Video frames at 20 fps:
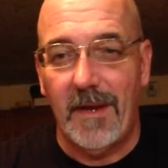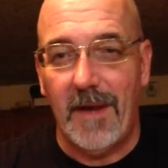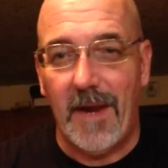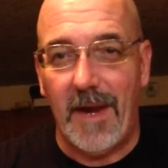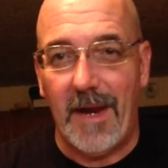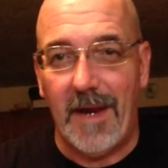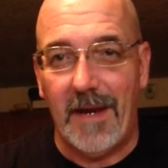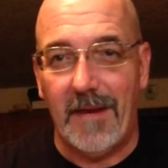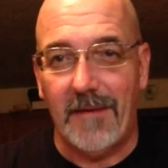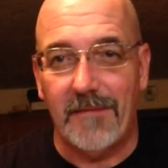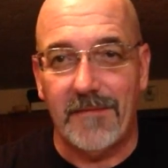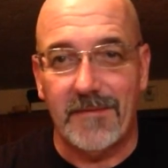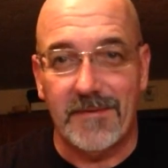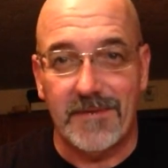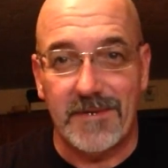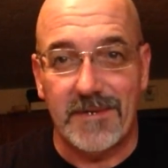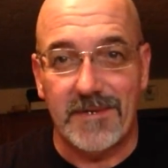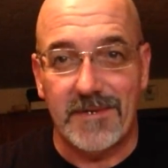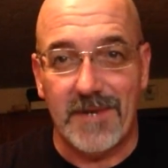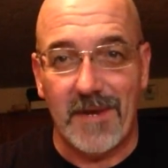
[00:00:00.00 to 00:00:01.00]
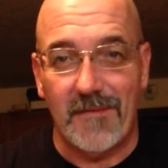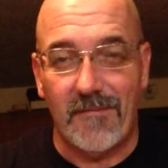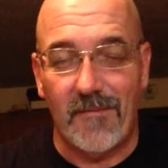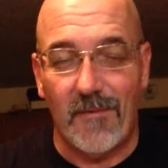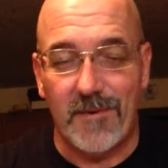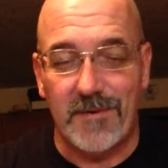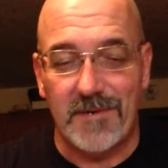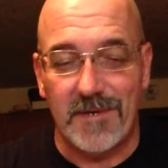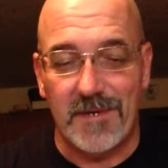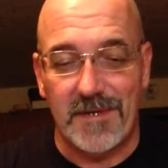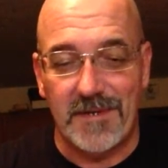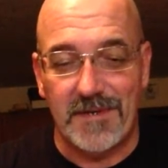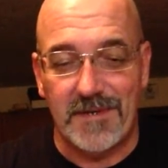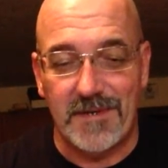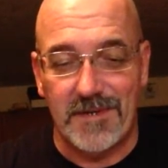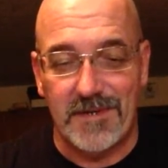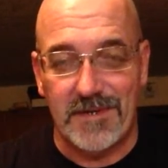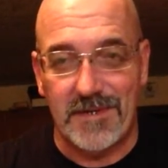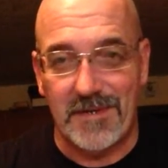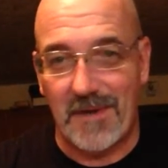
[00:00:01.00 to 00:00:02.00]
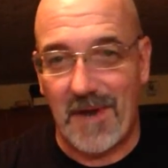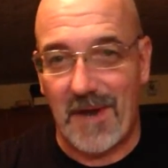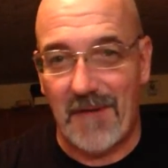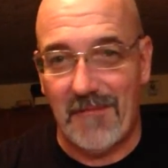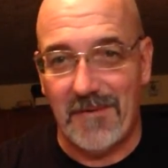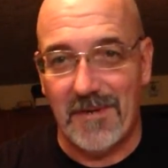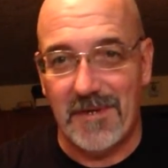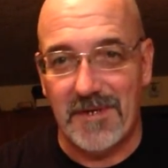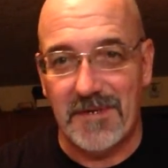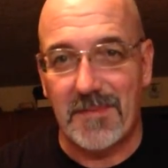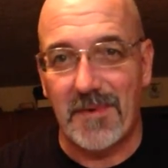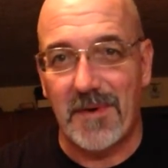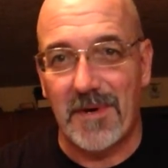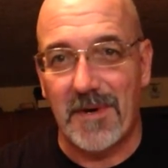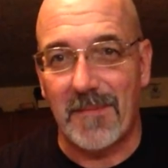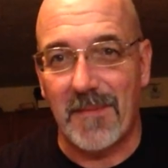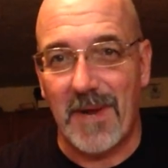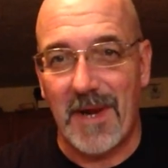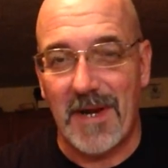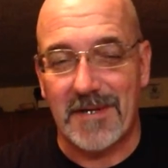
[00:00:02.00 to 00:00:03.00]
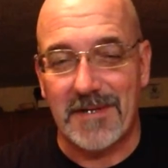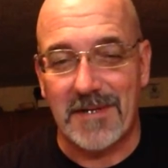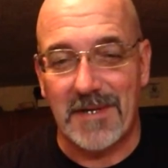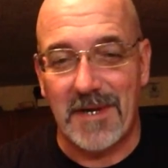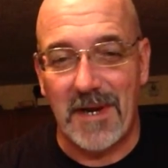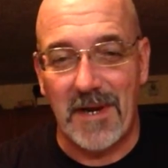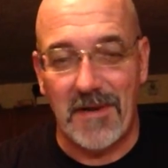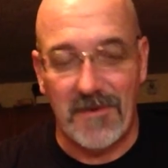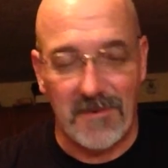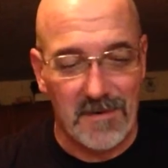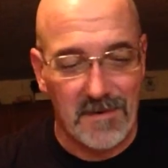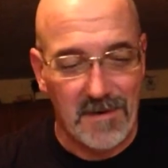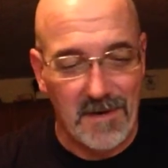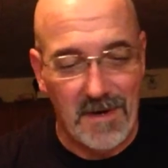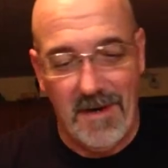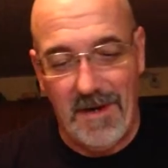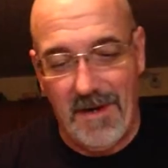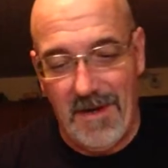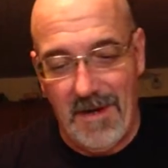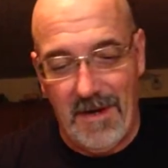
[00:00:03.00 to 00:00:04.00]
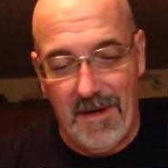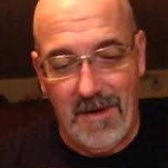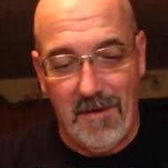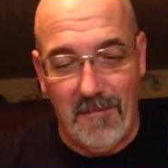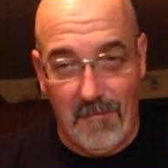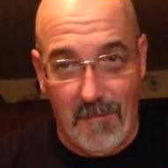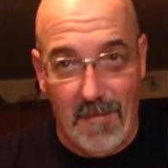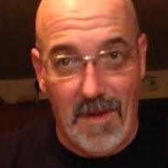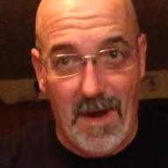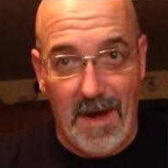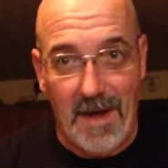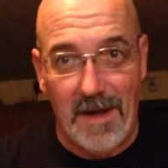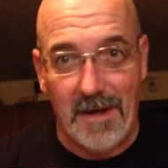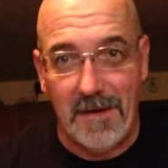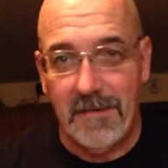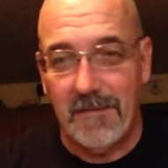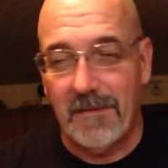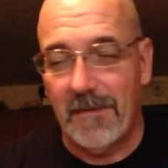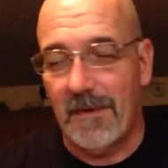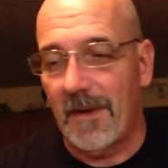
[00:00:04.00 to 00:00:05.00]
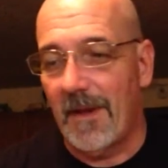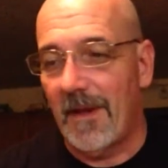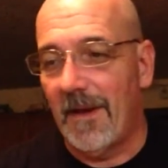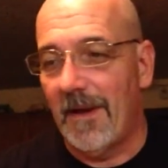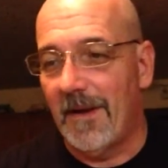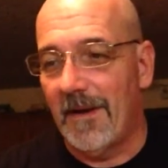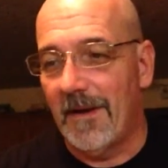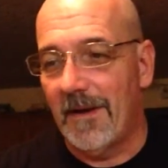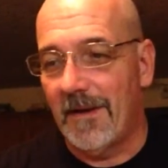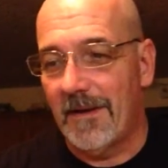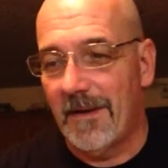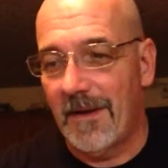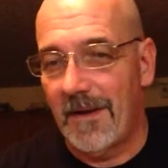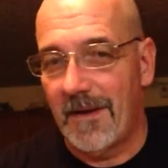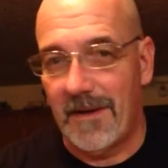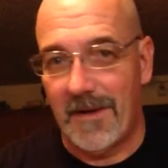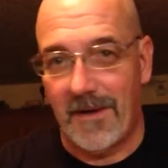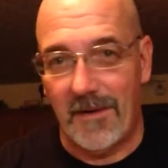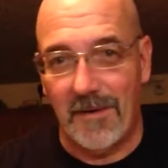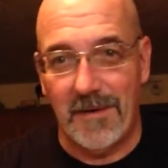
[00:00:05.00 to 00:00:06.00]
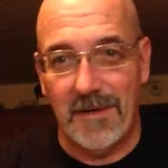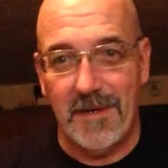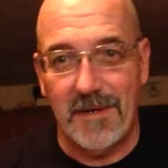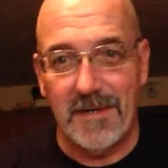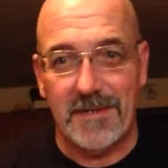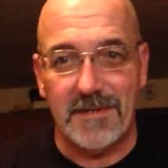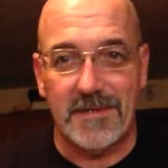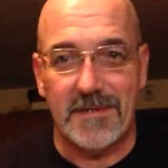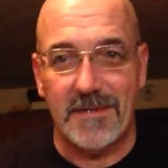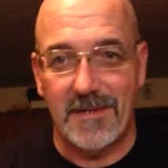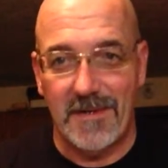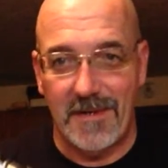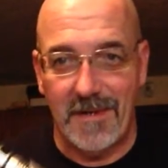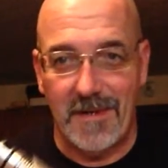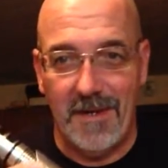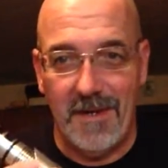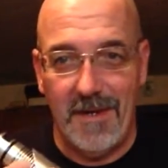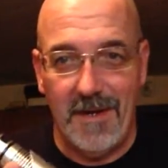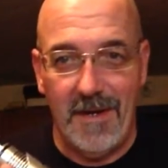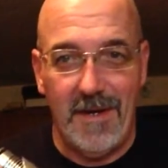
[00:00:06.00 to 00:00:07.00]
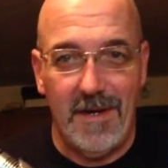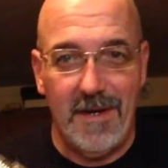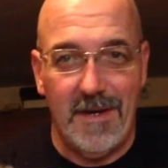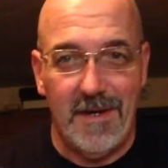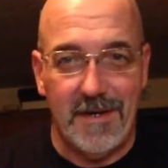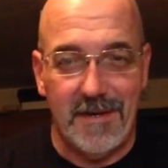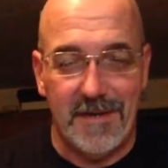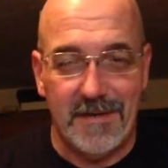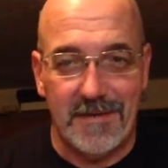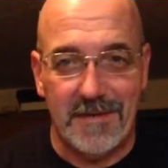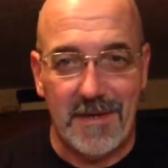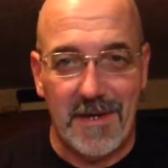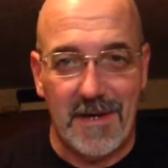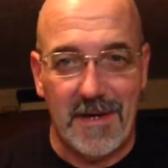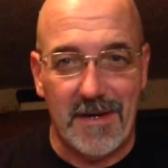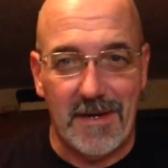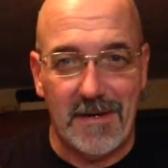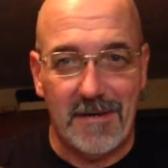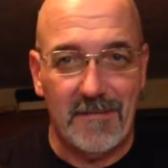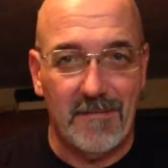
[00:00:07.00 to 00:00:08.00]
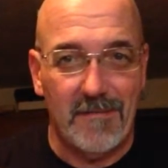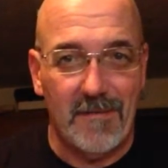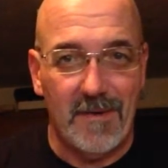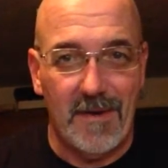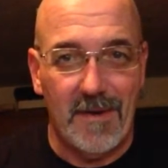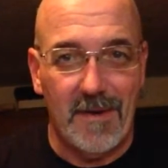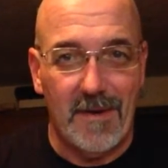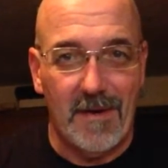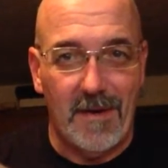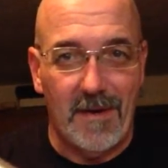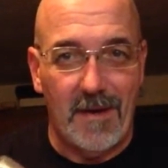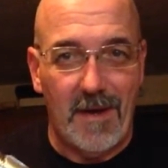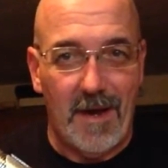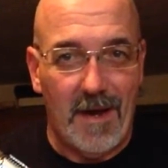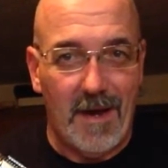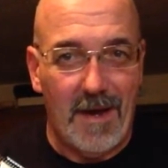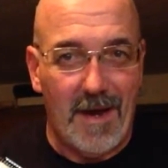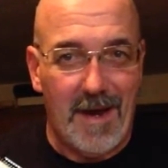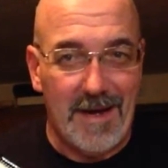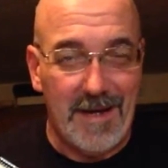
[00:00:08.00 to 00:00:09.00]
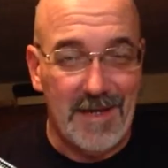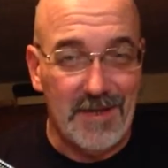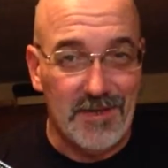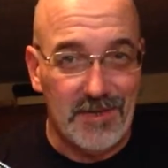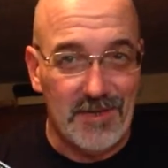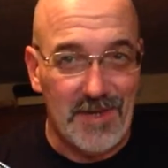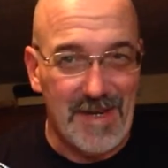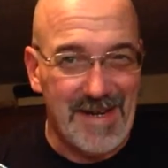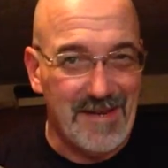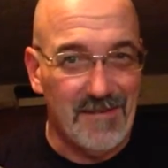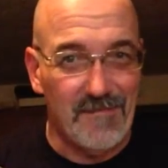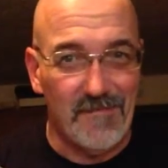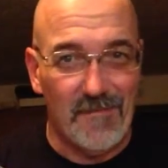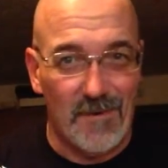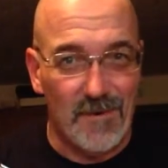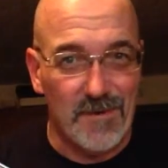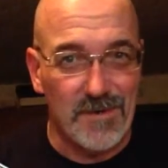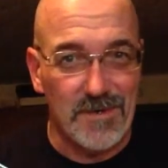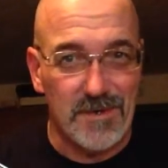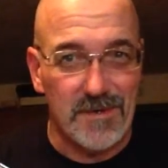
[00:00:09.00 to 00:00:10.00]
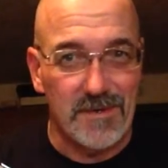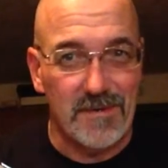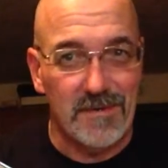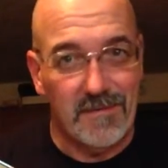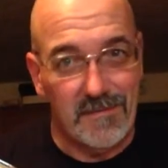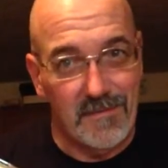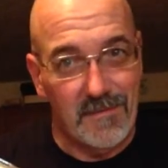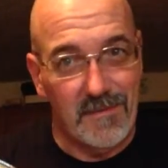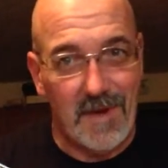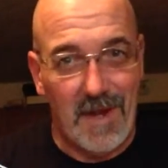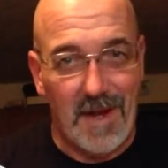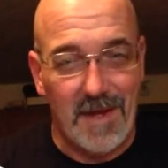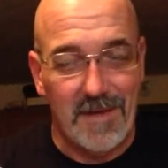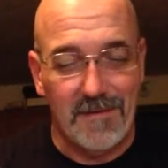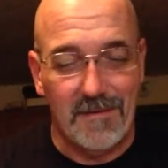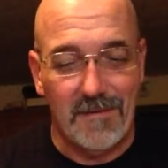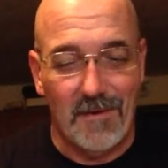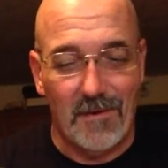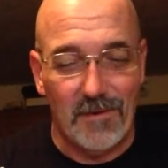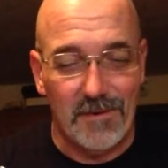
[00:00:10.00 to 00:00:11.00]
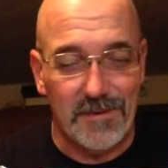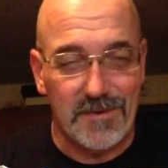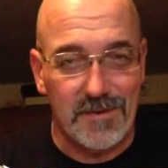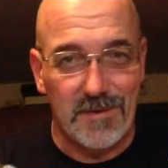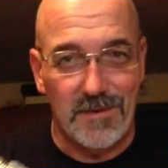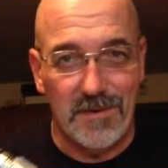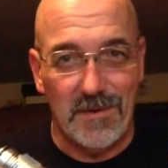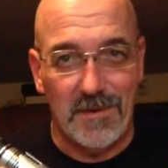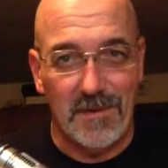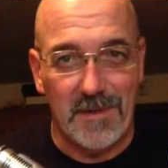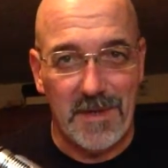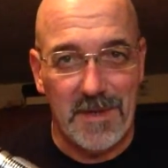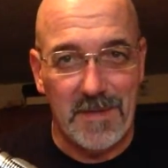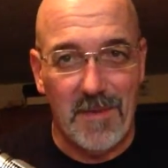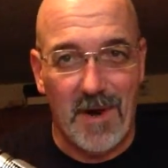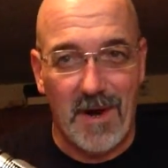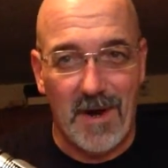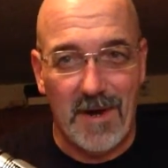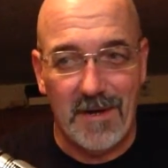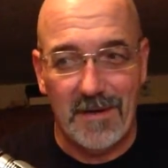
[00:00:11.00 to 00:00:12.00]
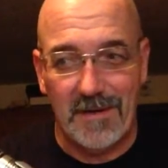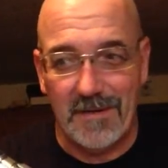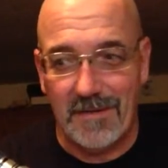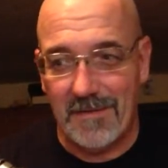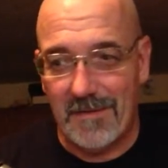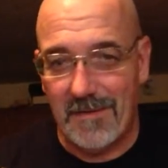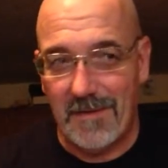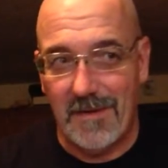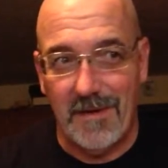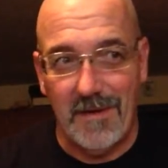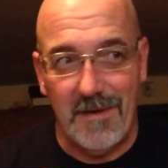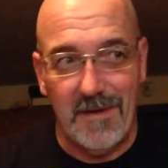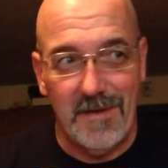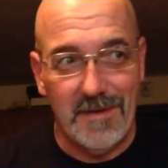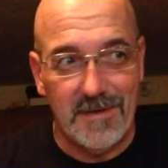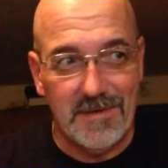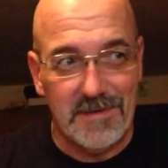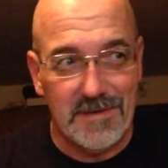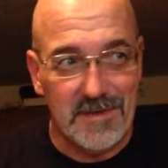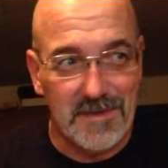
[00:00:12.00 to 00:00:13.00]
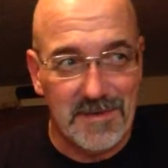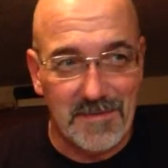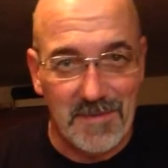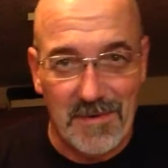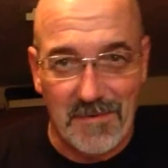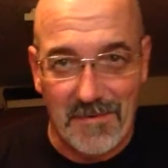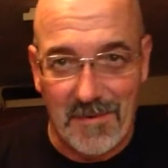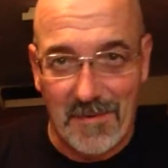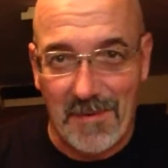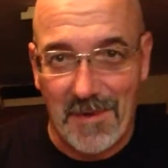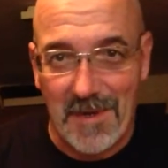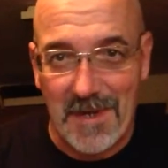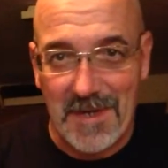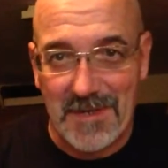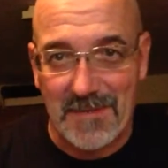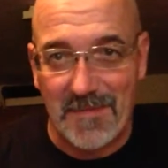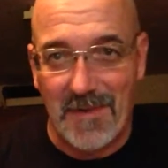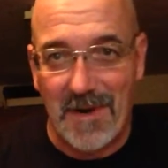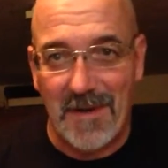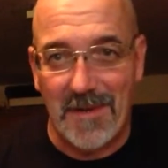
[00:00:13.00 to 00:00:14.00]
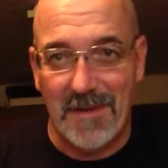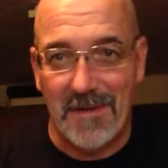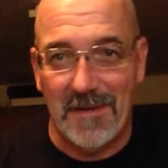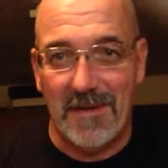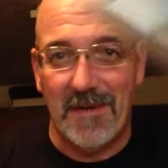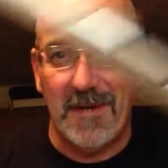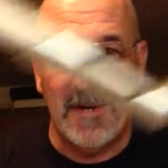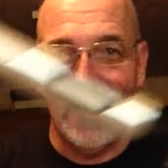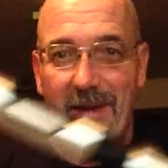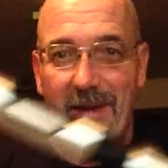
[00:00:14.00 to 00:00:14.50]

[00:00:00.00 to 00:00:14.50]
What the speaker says: And since I fortunately just got finished putting back together mine, here it is. It's a, I guess, second version, old school Epoch, since been replaced by the